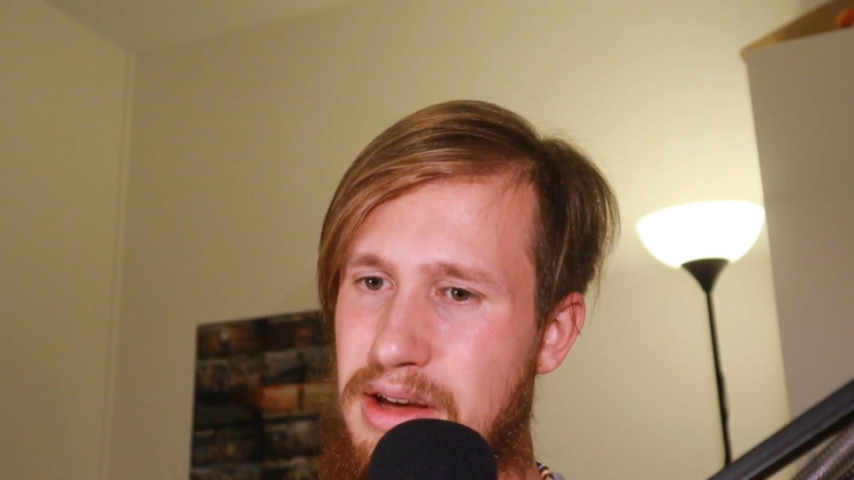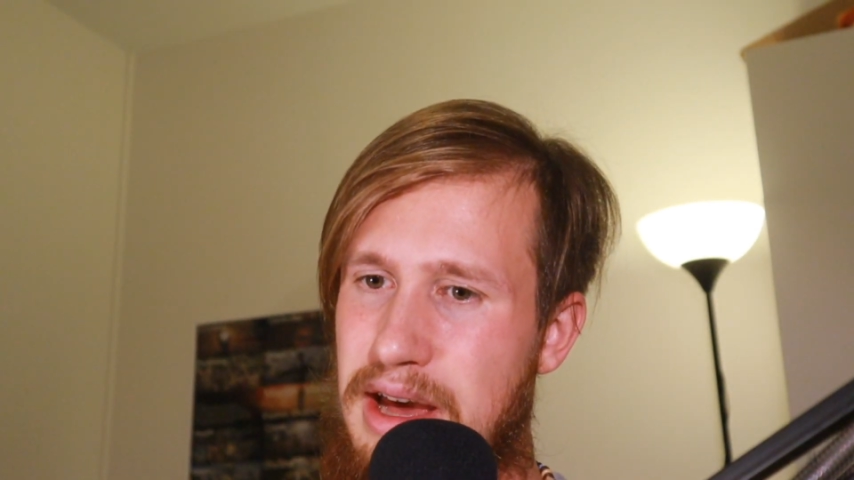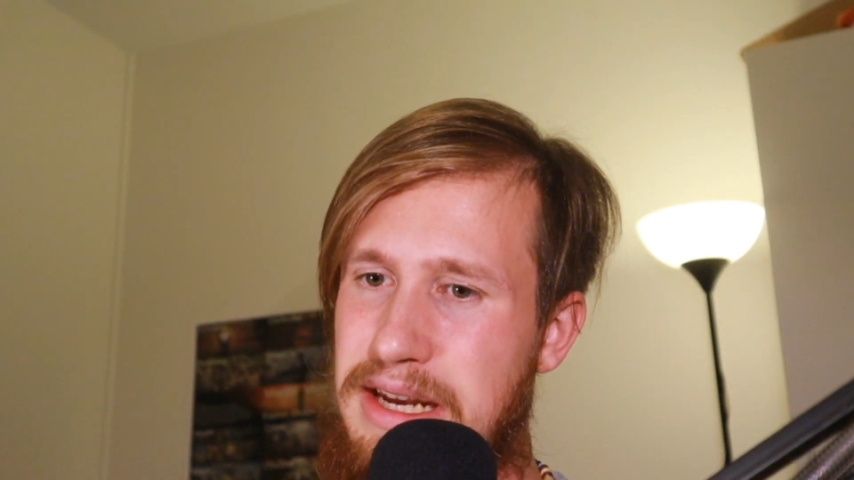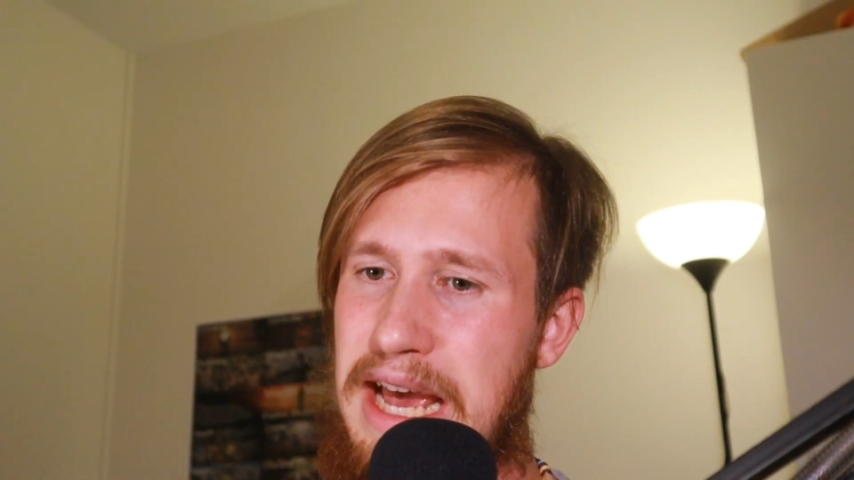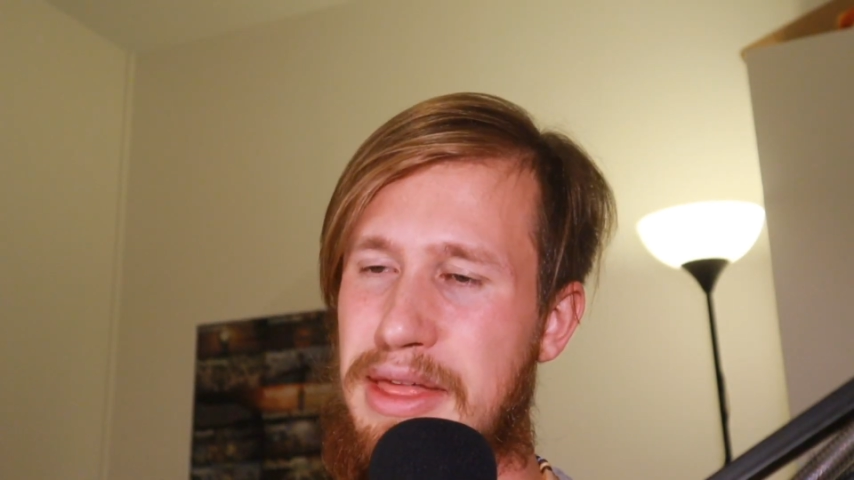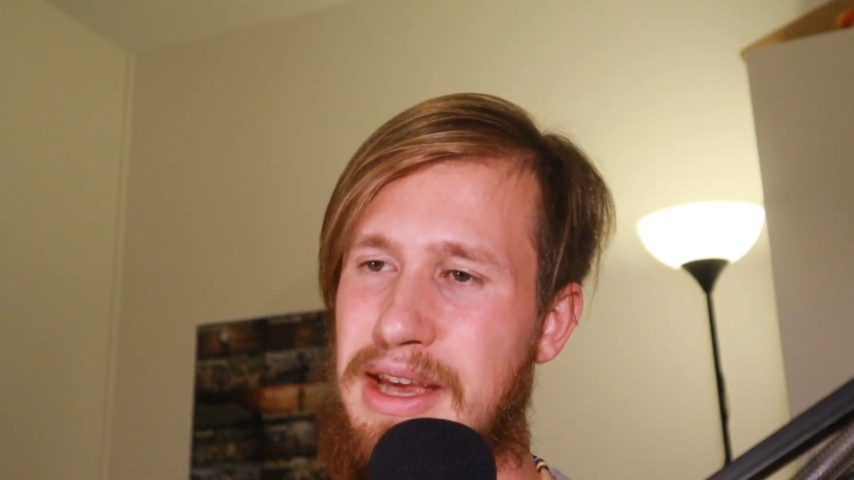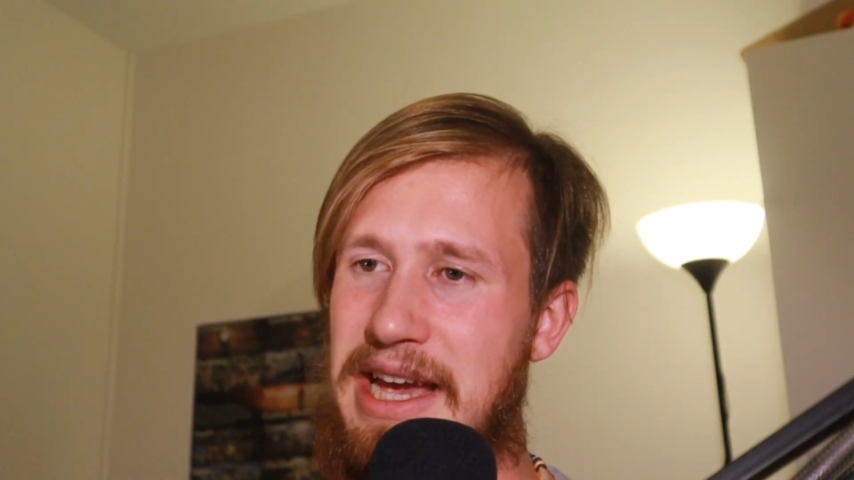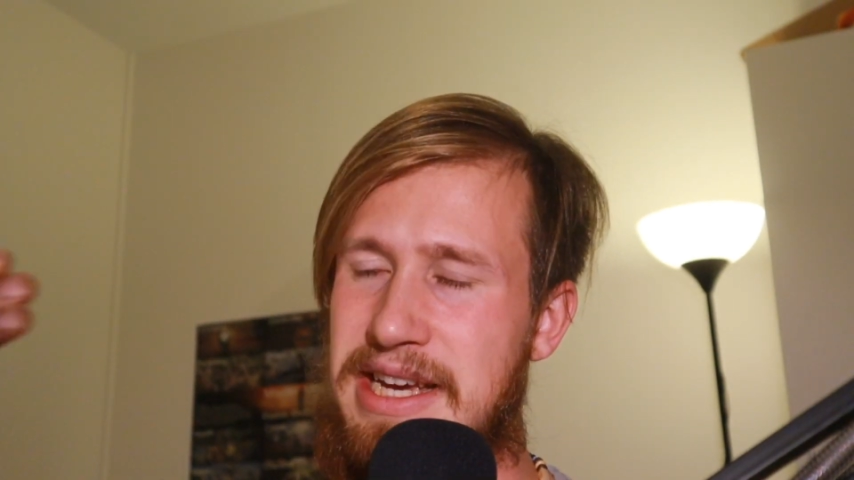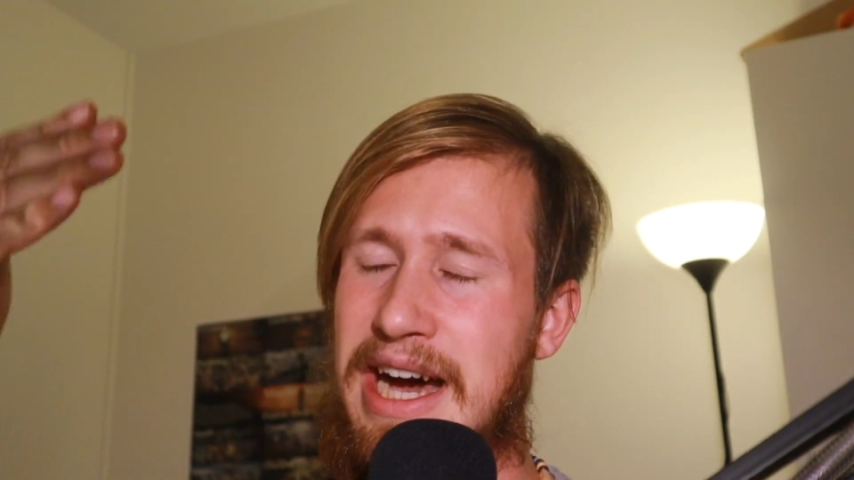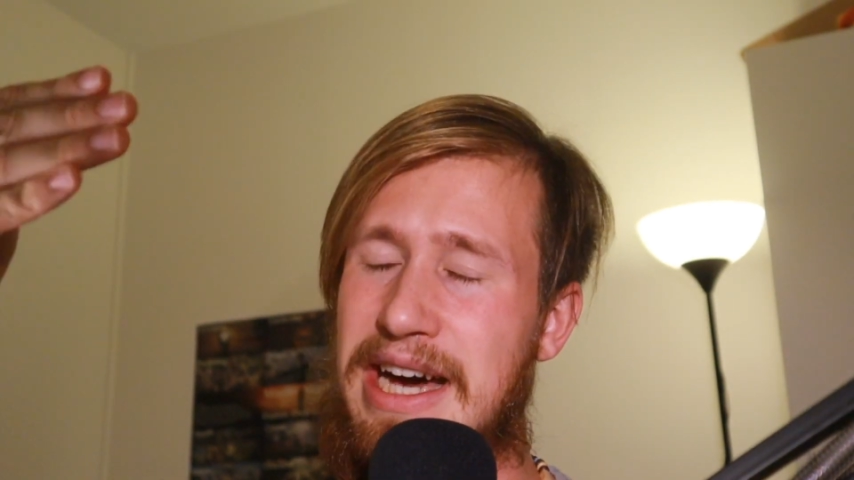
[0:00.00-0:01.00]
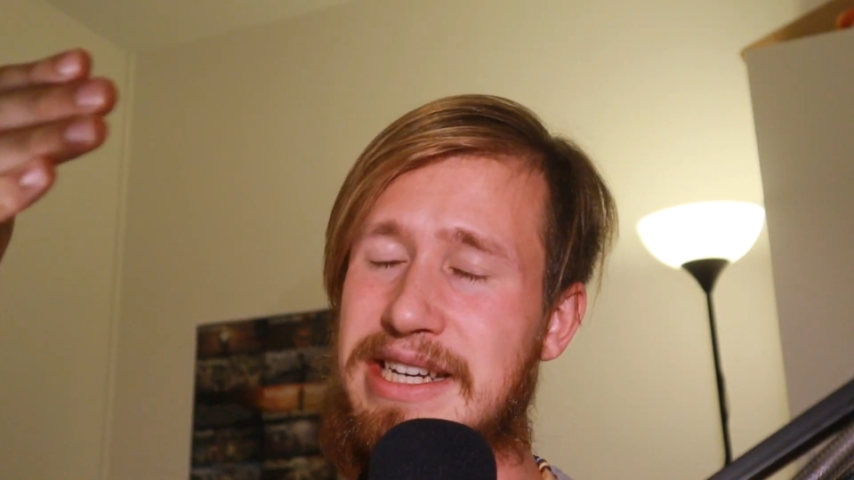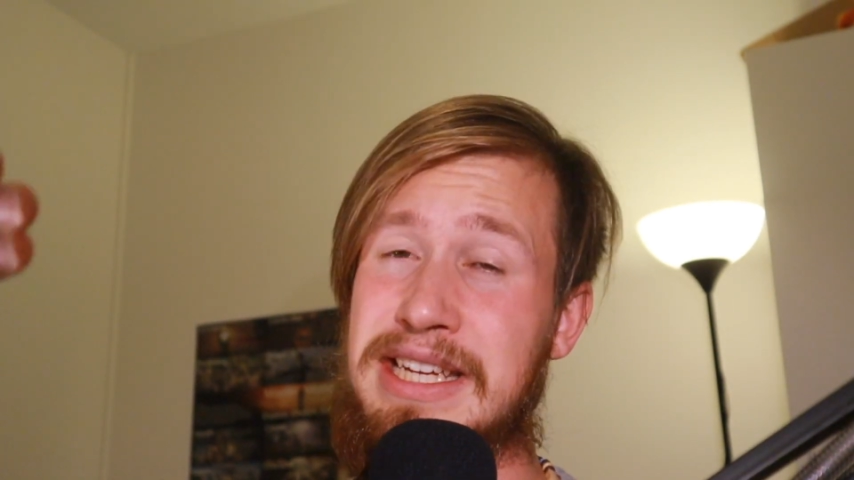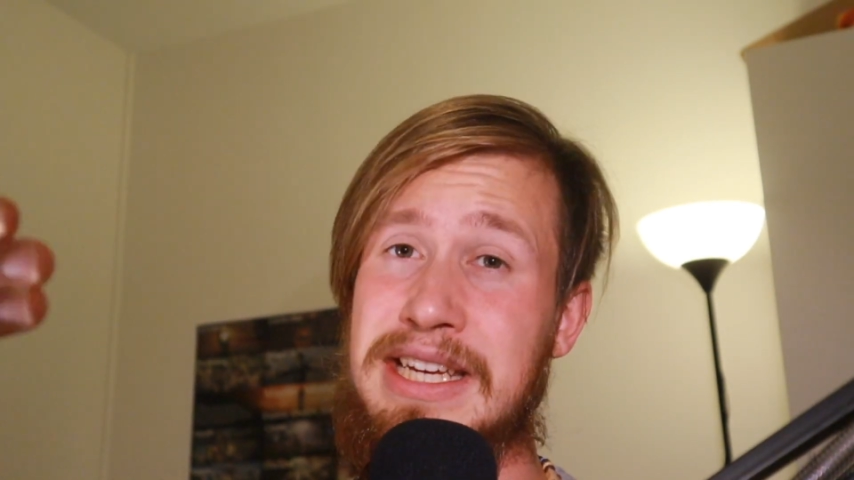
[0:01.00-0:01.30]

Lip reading: and I think I can't